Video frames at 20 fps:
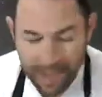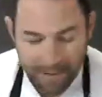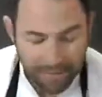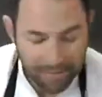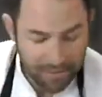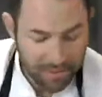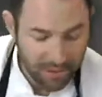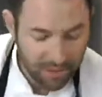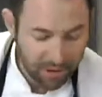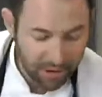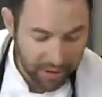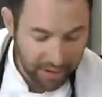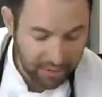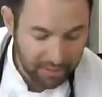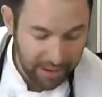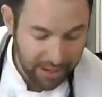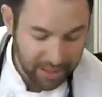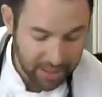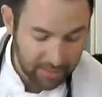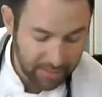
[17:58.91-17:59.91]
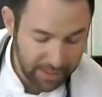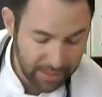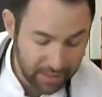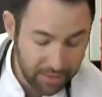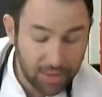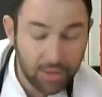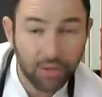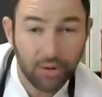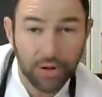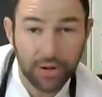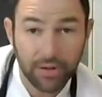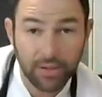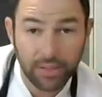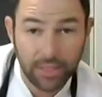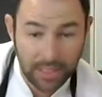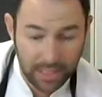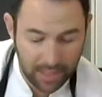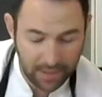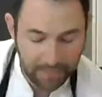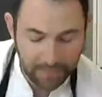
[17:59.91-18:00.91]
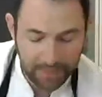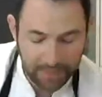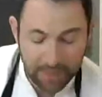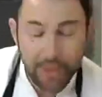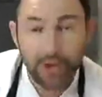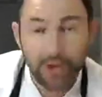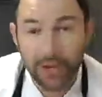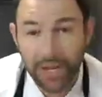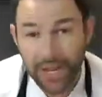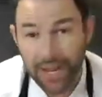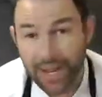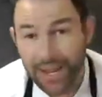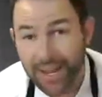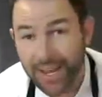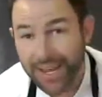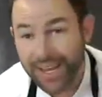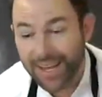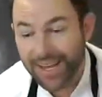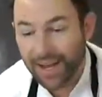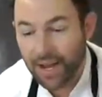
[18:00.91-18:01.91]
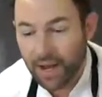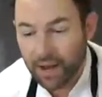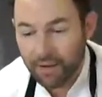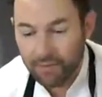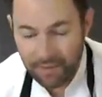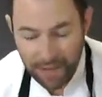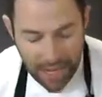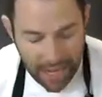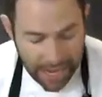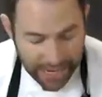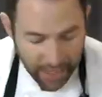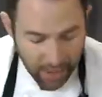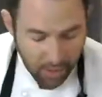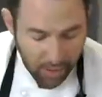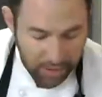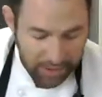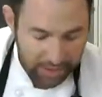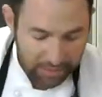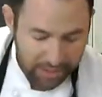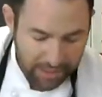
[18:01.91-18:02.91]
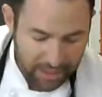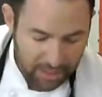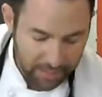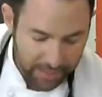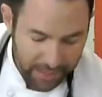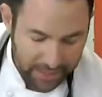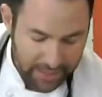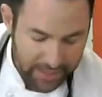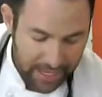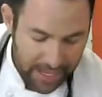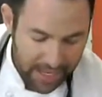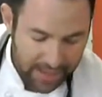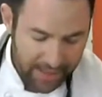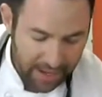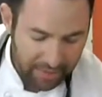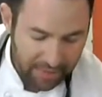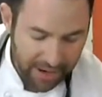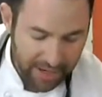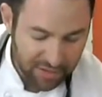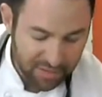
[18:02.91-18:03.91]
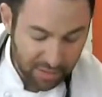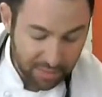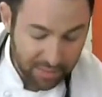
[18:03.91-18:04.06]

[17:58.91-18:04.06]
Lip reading: They have 30 recipe tutorials, 30 of high quality recipes. They